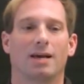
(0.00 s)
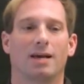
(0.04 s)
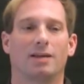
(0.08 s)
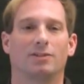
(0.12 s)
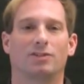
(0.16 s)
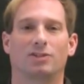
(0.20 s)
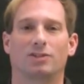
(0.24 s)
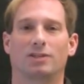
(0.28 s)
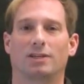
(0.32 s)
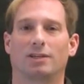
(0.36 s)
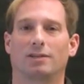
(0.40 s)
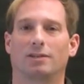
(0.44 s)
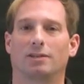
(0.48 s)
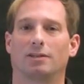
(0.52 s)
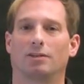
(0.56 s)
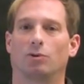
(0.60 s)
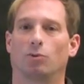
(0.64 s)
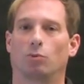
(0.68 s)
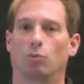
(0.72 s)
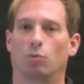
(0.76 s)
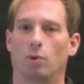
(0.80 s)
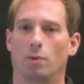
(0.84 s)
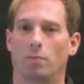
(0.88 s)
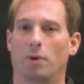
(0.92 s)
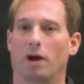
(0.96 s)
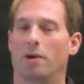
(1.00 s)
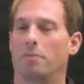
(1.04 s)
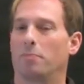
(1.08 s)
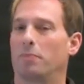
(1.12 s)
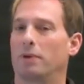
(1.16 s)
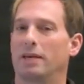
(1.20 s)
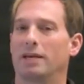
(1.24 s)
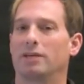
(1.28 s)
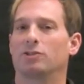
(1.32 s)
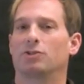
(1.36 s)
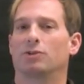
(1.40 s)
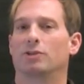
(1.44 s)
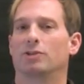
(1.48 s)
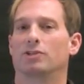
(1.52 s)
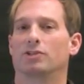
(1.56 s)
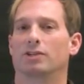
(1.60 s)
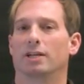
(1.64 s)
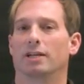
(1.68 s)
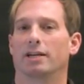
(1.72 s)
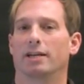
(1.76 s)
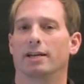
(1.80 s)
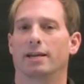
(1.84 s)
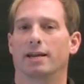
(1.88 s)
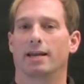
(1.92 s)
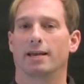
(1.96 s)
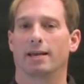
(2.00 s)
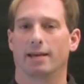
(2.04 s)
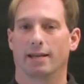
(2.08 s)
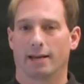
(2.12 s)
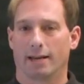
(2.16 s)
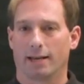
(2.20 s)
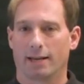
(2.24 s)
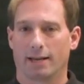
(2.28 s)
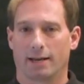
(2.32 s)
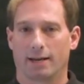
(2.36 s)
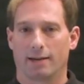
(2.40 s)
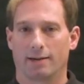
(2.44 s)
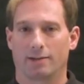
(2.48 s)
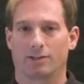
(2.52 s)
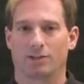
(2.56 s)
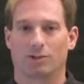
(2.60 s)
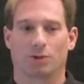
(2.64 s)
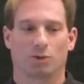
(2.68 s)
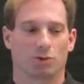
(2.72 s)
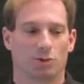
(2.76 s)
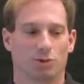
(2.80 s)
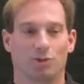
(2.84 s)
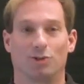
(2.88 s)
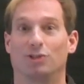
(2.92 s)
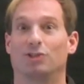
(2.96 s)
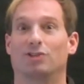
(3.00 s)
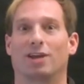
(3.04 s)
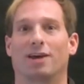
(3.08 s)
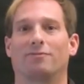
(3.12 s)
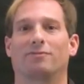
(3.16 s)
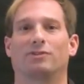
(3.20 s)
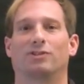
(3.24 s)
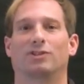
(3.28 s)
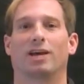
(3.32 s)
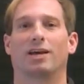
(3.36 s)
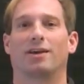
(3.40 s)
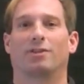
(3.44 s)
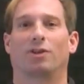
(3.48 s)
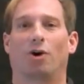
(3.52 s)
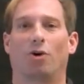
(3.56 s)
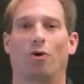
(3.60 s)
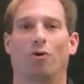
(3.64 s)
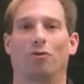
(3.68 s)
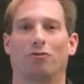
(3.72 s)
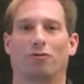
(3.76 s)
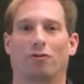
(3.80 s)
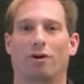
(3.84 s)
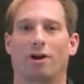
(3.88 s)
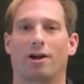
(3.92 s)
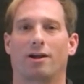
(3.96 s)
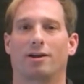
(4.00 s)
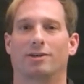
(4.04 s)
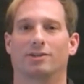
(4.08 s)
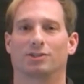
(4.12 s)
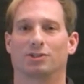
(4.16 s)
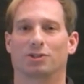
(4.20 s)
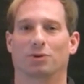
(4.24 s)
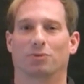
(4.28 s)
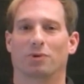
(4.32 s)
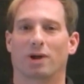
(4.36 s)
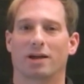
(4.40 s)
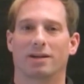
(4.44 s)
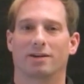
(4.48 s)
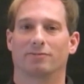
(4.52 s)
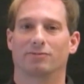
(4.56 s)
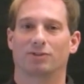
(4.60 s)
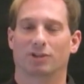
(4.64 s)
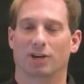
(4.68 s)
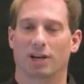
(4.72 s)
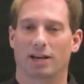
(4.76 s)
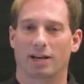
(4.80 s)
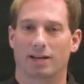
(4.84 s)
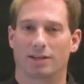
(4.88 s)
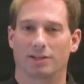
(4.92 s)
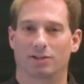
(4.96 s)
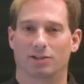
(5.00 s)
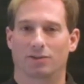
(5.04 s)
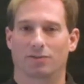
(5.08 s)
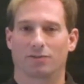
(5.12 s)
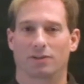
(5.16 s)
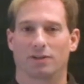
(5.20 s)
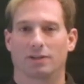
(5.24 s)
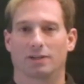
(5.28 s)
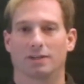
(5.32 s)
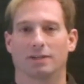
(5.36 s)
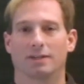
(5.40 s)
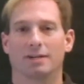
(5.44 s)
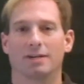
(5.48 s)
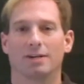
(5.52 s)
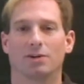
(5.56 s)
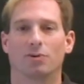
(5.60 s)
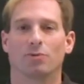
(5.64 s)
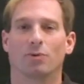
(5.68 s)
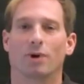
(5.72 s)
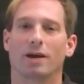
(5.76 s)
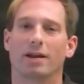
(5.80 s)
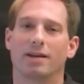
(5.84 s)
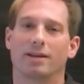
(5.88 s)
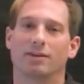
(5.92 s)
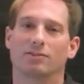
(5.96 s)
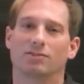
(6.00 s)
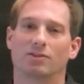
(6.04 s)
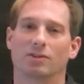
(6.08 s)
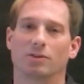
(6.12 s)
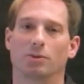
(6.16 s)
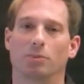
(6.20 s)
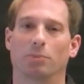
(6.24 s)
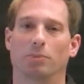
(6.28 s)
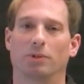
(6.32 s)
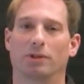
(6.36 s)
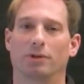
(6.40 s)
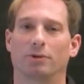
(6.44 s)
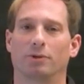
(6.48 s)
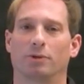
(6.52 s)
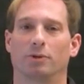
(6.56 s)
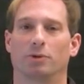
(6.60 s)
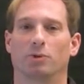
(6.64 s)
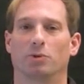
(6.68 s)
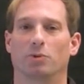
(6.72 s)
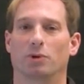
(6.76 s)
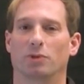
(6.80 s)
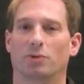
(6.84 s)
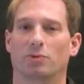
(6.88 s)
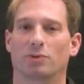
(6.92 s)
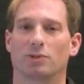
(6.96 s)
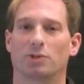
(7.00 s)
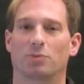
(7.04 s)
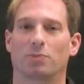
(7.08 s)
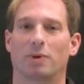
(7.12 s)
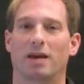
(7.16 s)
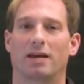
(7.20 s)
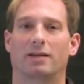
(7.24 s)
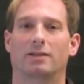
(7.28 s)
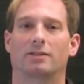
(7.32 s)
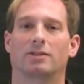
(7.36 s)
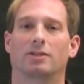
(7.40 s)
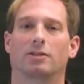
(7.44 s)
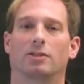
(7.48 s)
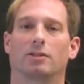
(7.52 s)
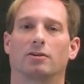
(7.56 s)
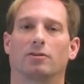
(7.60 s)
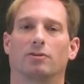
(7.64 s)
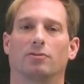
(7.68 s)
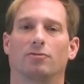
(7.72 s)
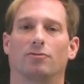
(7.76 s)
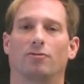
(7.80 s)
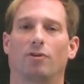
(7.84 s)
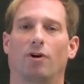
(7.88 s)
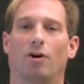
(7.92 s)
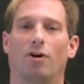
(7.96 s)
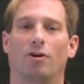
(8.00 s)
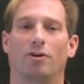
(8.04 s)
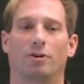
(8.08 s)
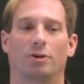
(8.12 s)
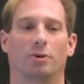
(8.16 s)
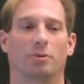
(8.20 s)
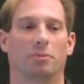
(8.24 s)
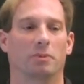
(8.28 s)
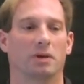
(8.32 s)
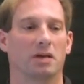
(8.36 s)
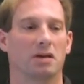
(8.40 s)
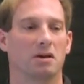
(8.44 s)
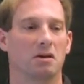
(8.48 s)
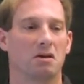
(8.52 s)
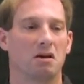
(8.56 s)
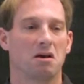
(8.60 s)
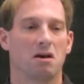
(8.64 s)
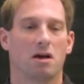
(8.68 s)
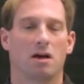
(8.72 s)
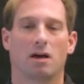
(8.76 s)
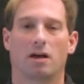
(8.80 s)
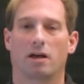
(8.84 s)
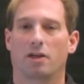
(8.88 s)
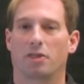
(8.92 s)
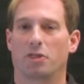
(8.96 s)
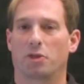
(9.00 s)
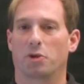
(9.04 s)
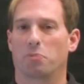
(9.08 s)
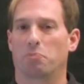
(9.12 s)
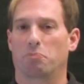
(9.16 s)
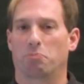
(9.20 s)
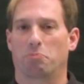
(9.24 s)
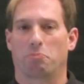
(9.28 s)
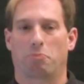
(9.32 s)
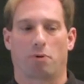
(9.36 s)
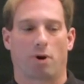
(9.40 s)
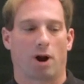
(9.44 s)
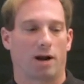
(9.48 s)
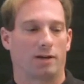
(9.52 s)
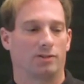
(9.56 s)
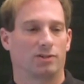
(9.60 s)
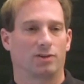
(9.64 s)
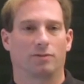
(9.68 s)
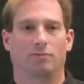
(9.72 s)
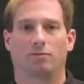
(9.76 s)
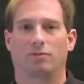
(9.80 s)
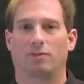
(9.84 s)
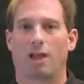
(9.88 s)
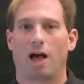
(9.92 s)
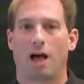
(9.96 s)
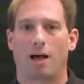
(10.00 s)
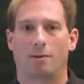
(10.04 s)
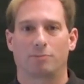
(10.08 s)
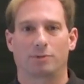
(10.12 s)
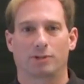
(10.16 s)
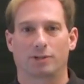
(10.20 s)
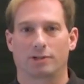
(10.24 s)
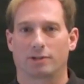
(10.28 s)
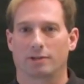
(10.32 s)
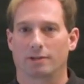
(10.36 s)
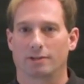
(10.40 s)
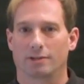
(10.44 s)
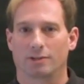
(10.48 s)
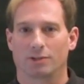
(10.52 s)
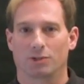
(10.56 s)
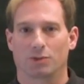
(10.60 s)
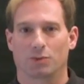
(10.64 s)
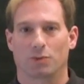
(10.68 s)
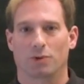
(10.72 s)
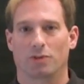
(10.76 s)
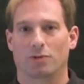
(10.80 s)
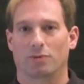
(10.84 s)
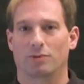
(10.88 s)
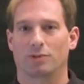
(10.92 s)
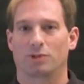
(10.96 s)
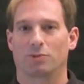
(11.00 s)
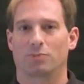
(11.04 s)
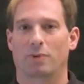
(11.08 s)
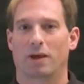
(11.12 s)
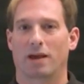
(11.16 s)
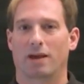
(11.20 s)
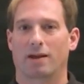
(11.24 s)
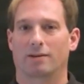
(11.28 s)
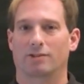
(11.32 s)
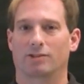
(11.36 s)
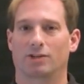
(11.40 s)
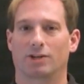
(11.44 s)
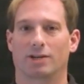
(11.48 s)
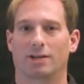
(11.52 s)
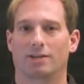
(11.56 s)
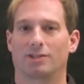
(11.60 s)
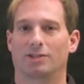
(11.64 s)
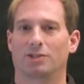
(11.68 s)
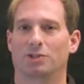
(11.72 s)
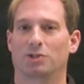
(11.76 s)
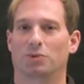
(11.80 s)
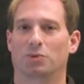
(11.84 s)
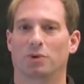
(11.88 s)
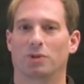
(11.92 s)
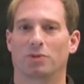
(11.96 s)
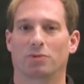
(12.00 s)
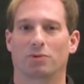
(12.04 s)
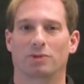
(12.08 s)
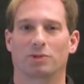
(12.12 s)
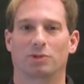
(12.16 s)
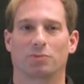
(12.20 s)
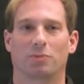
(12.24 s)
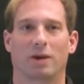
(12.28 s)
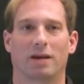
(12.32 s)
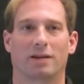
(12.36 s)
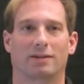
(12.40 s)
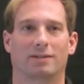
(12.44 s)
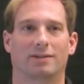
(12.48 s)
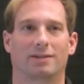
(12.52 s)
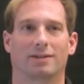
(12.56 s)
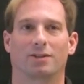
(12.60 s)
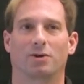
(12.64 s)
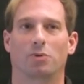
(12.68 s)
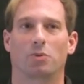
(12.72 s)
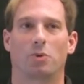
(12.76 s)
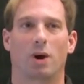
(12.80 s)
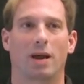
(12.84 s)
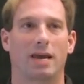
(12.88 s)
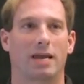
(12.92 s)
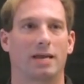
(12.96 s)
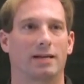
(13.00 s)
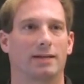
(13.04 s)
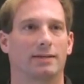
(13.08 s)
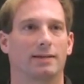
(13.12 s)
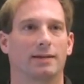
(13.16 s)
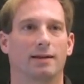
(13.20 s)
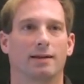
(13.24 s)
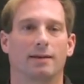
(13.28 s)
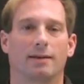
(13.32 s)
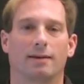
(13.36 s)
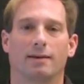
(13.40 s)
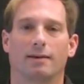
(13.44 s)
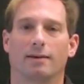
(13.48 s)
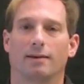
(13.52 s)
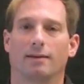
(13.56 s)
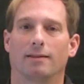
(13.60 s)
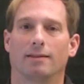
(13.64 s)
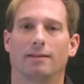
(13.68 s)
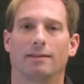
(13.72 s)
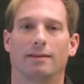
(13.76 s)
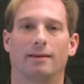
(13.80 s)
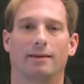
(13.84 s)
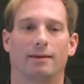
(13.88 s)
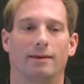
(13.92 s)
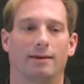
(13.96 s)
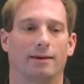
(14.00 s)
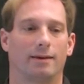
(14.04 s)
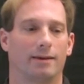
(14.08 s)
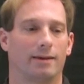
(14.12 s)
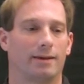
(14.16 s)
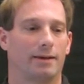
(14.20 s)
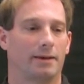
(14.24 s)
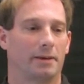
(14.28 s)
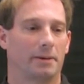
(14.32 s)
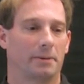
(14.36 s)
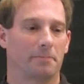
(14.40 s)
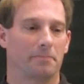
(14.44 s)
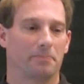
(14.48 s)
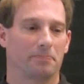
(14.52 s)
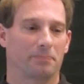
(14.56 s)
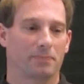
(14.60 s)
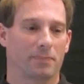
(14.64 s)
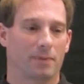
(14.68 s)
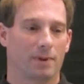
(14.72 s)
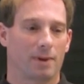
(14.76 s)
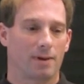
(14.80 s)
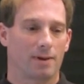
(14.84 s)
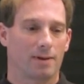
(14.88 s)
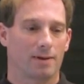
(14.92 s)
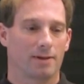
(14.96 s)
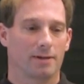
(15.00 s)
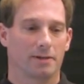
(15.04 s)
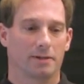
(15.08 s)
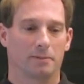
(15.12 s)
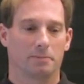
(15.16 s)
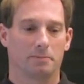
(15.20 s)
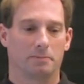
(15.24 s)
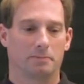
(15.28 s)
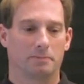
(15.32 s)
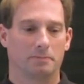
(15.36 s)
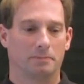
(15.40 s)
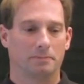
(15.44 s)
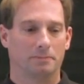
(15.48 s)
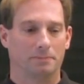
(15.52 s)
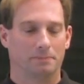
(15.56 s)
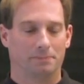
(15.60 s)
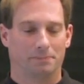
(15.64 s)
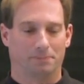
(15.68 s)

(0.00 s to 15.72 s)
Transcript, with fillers: And still, we might be interested in it. So you just have to say the whole phrase, the rate of change of the radius of the balloon with respect to the volume, uh, the price of lobsters with respect, changes with respect to the weight, the, um,